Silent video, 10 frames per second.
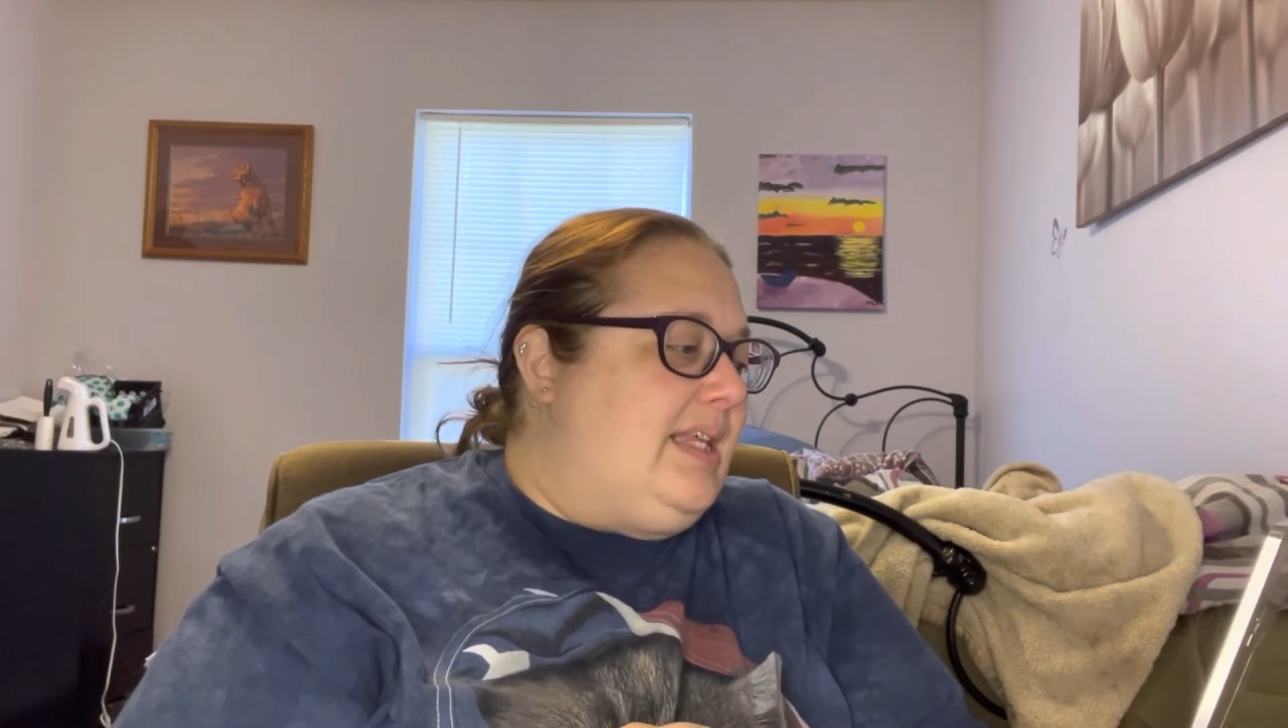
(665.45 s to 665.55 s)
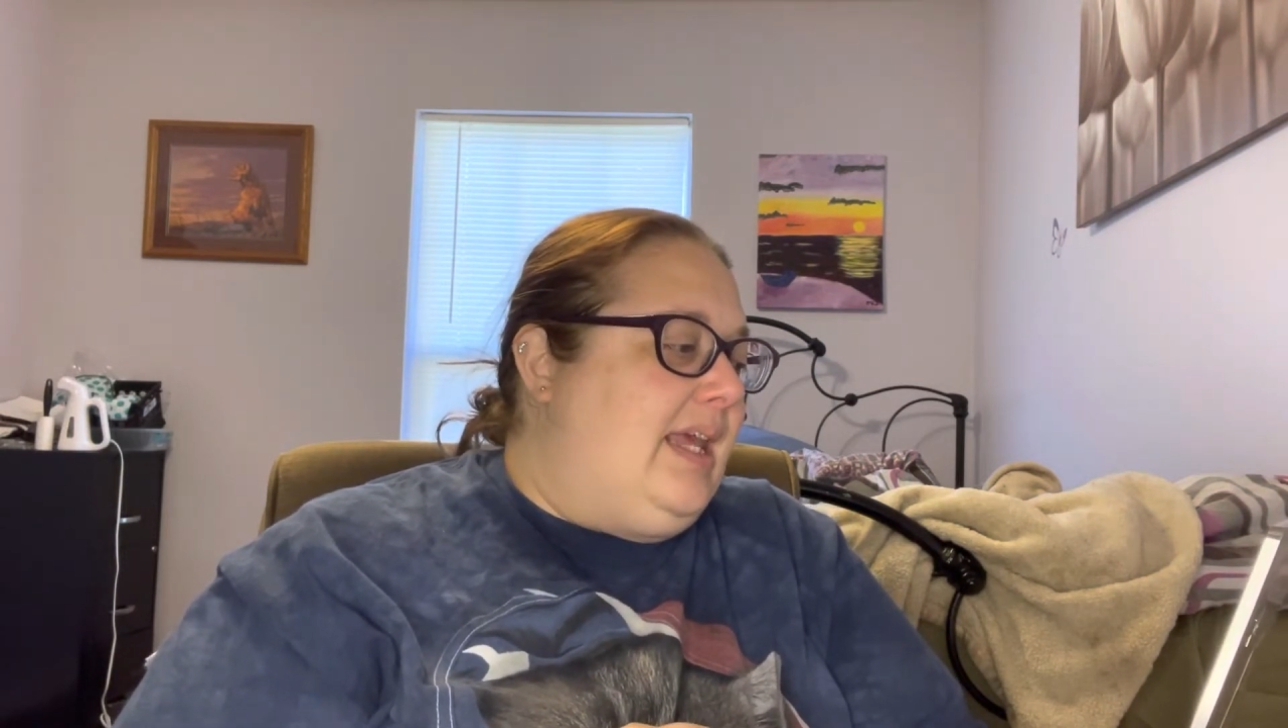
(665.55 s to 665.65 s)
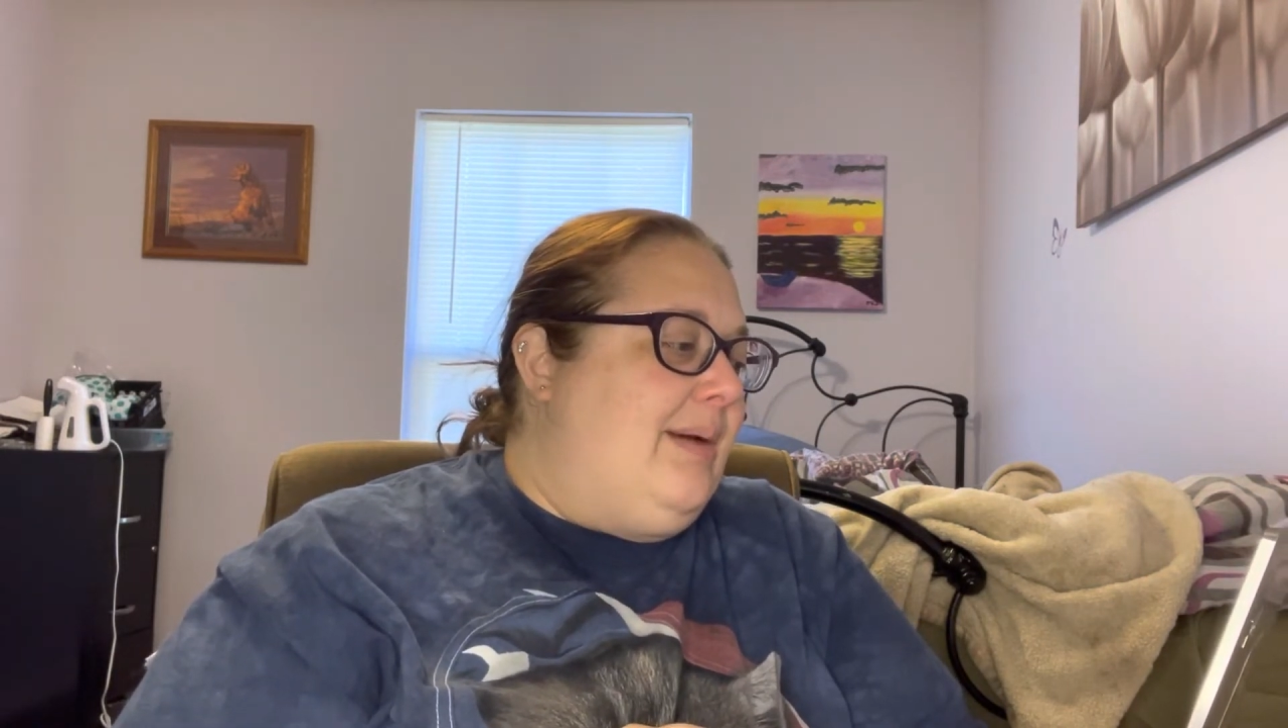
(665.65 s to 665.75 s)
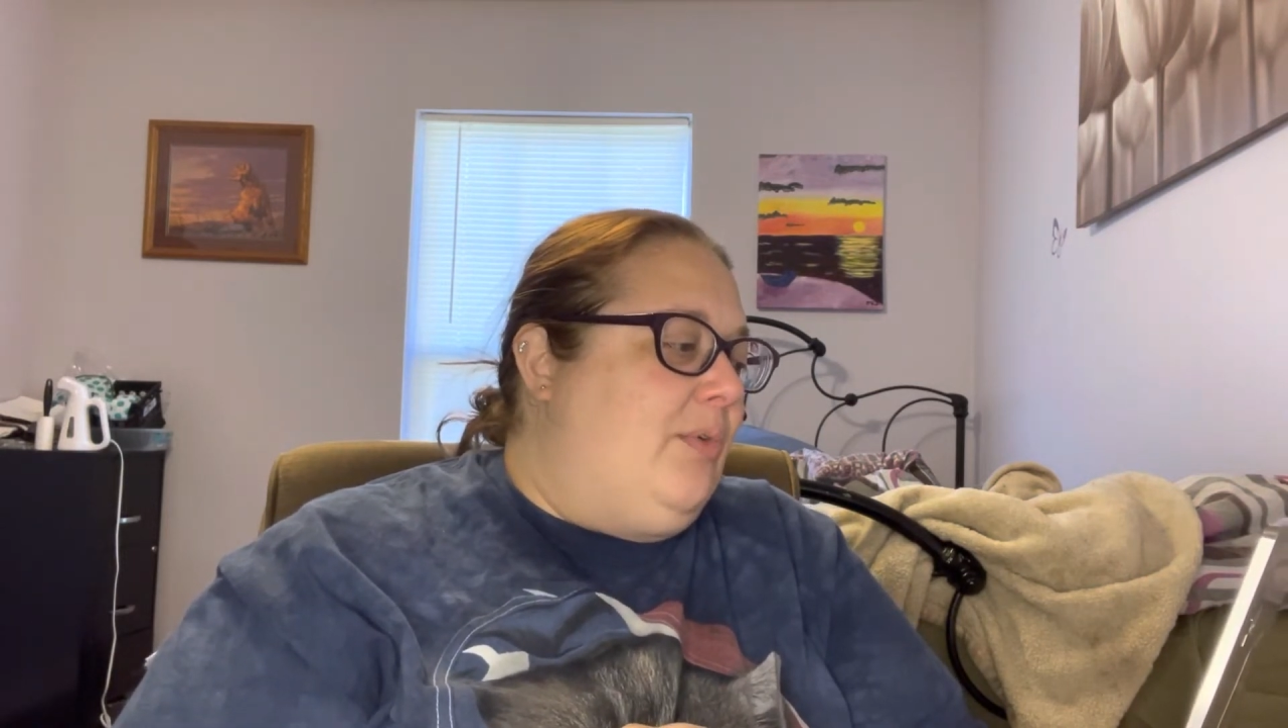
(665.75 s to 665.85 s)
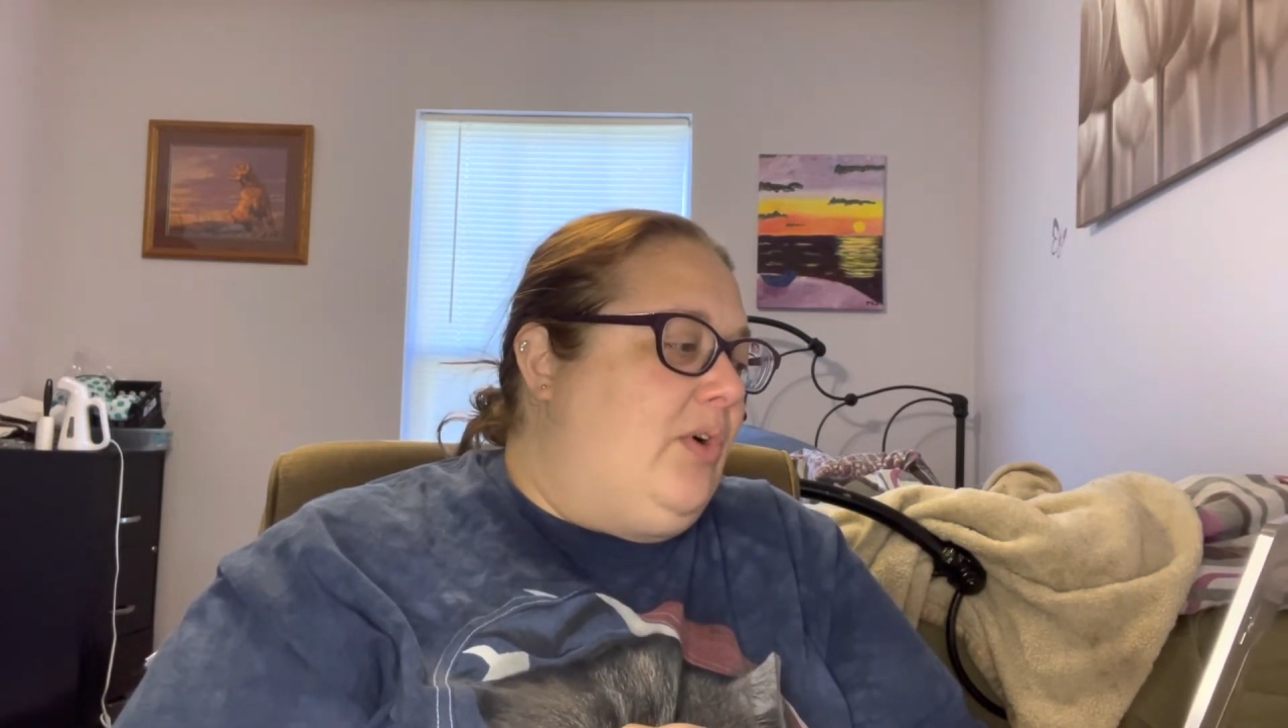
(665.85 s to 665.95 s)

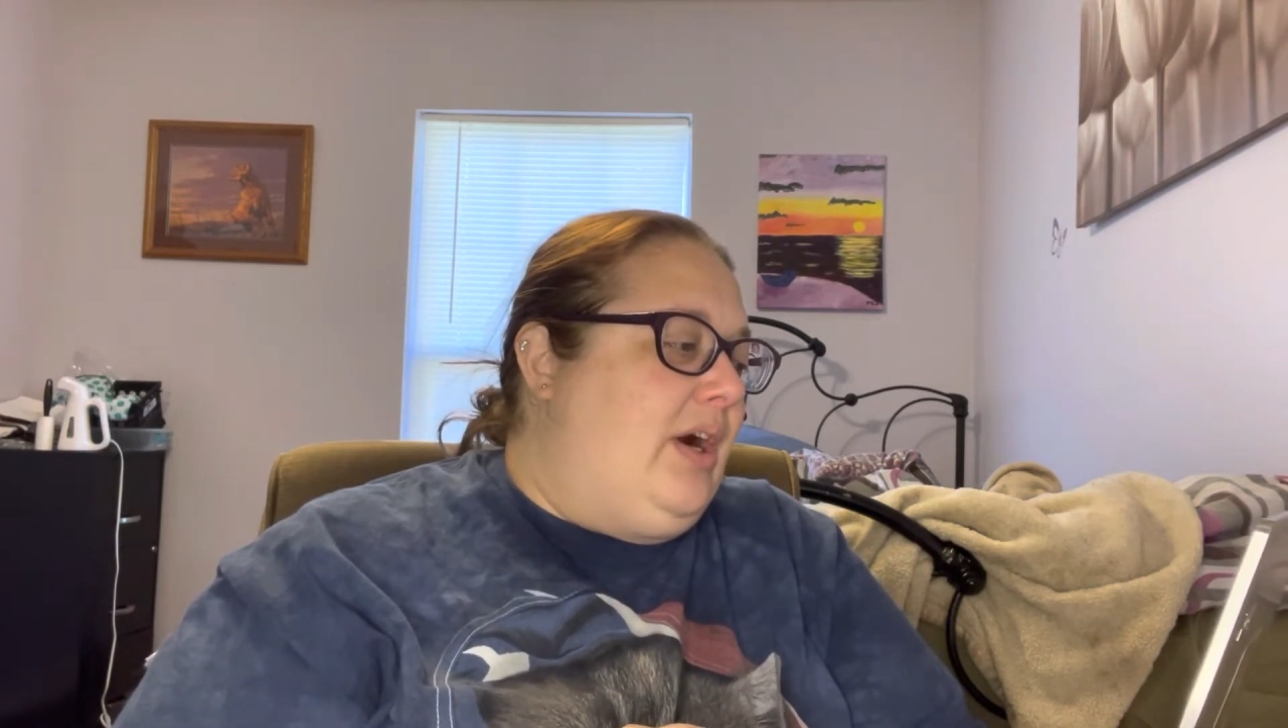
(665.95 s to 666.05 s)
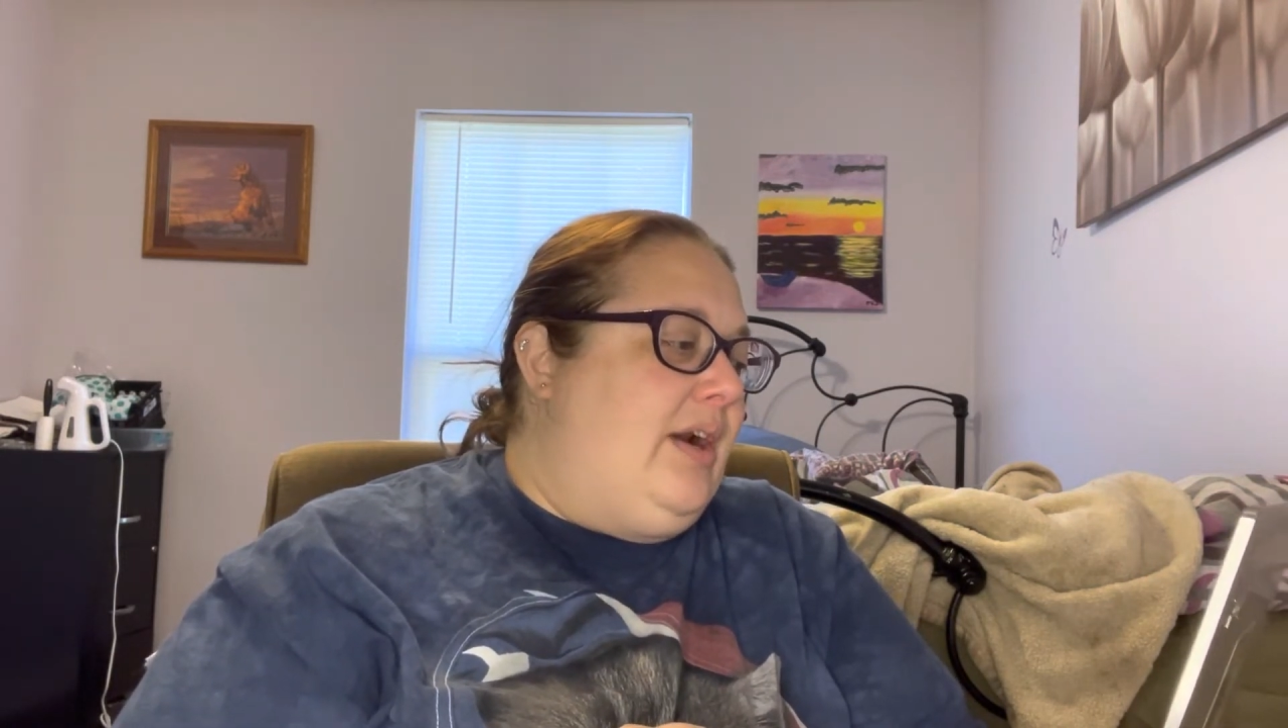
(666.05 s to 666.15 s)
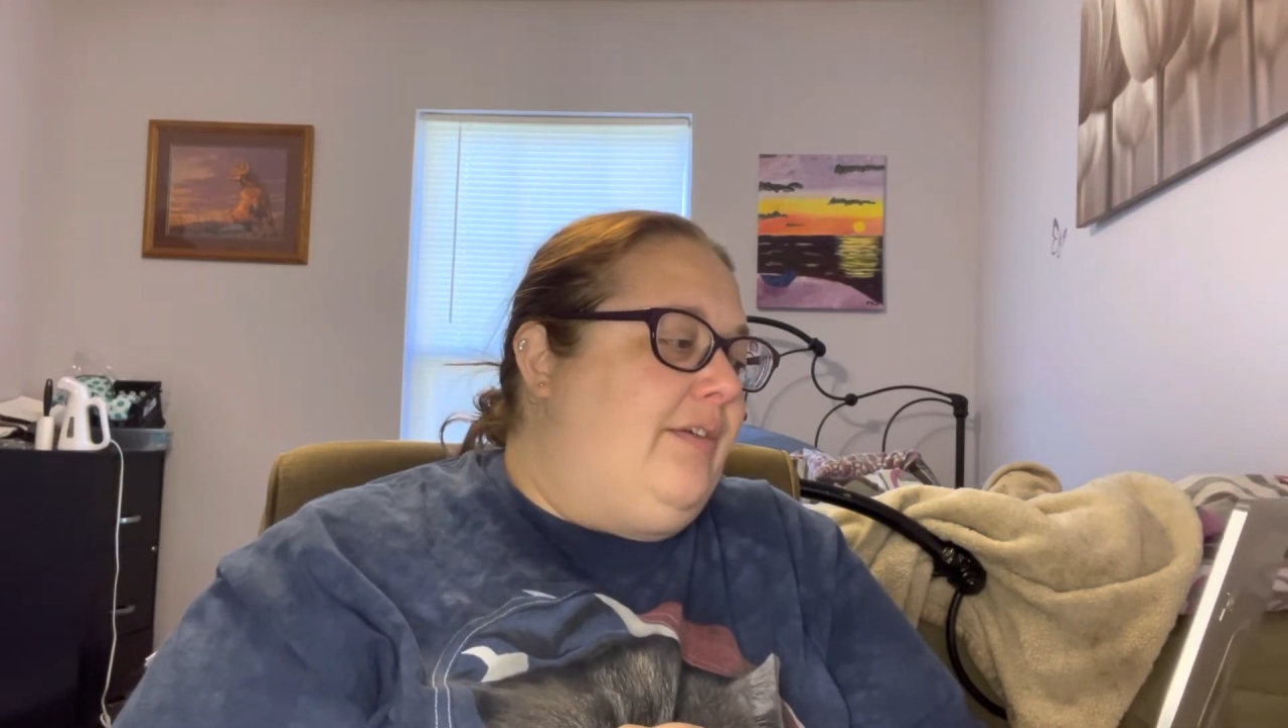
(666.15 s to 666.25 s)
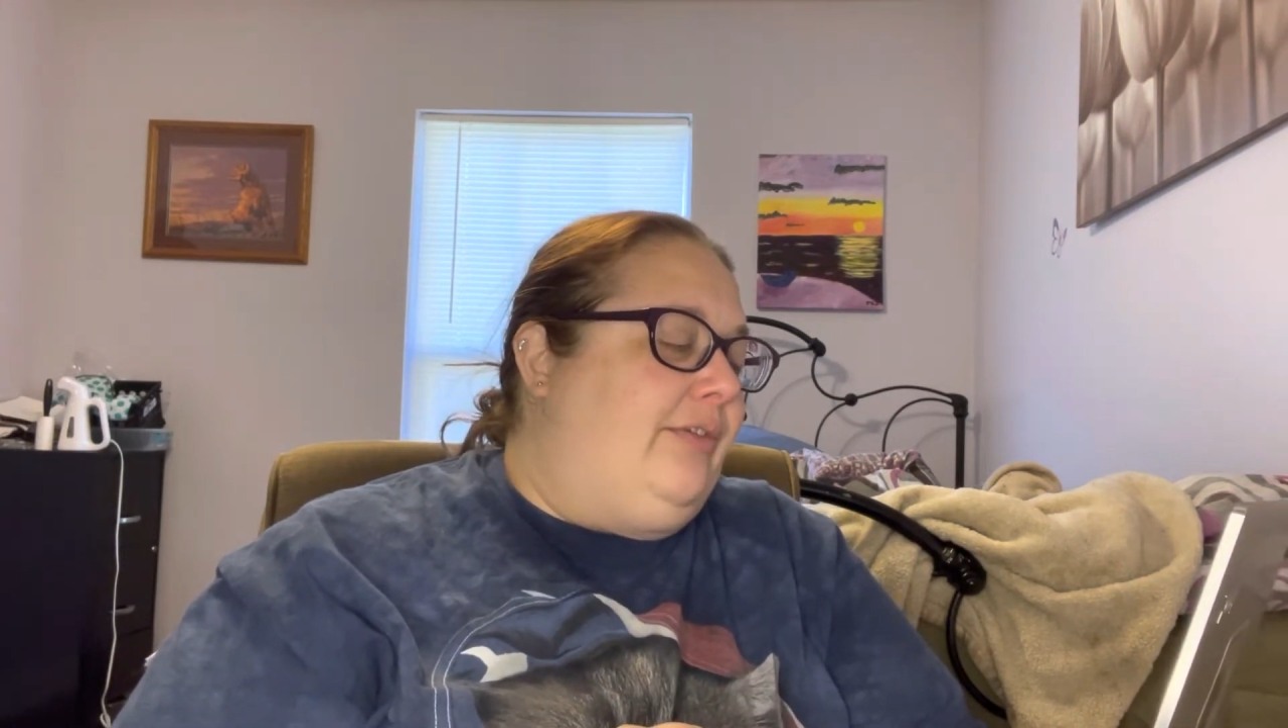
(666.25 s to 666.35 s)
Claiborne